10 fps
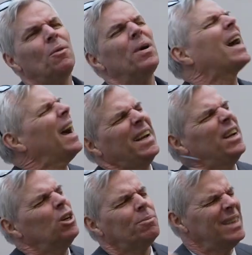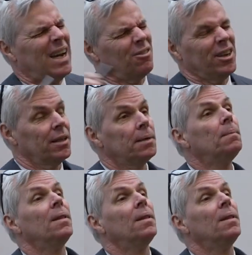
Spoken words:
We kind of do, but not really.